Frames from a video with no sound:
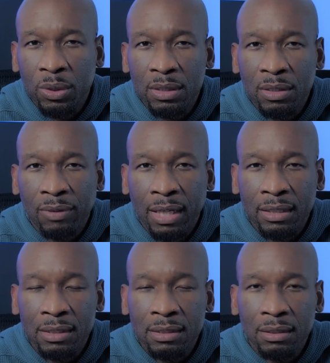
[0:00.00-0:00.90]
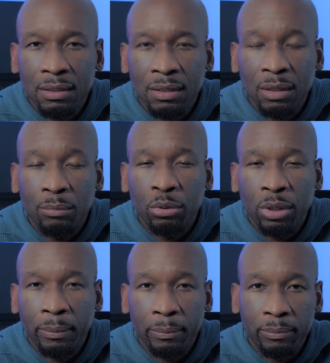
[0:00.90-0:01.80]
this device to the
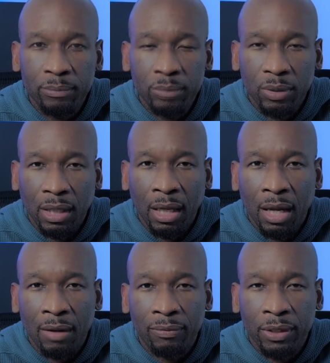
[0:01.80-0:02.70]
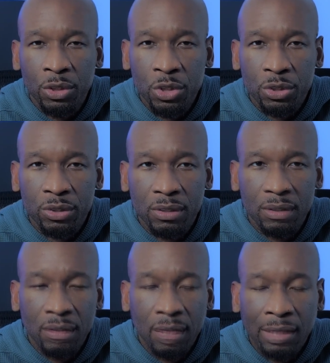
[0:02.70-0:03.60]
brim with AI features,
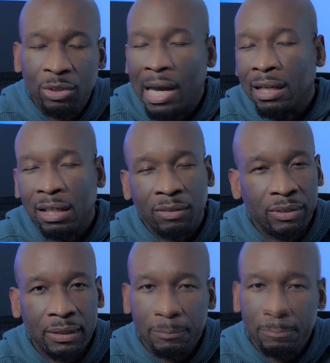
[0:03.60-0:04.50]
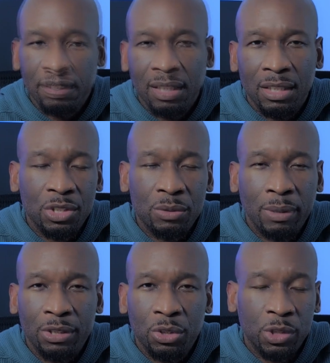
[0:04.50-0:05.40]
and you gotta love it. And it just
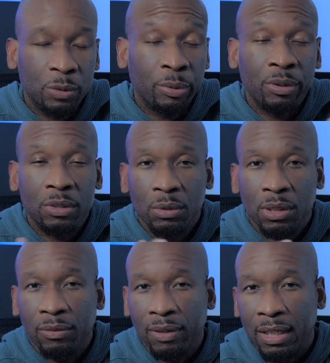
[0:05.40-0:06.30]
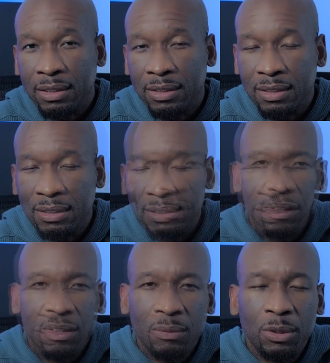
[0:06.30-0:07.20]
makes your experience with the device
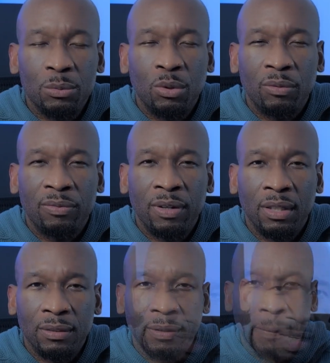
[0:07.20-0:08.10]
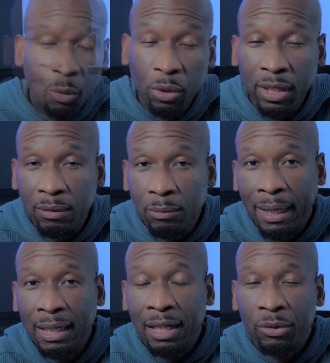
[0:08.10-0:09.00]
so much more fun. And one of the
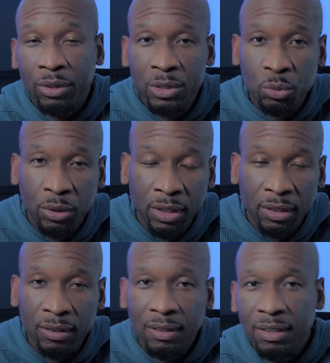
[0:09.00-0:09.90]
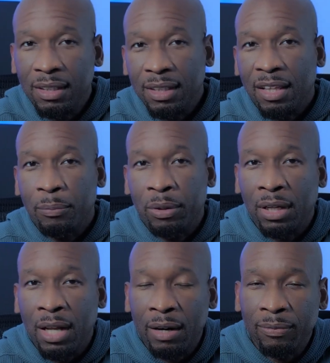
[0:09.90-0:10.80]
main areas where they put a
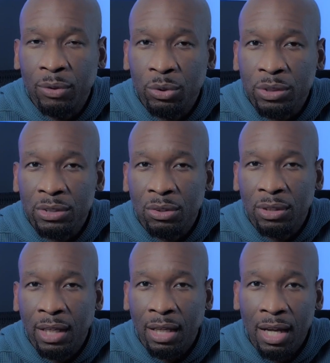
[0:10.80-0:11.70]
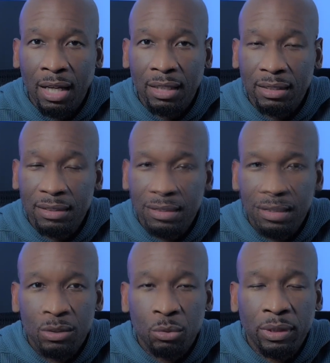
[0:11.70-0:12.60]
lot of focus on AI
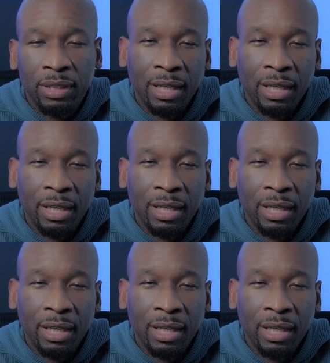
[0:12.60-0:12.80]
is with the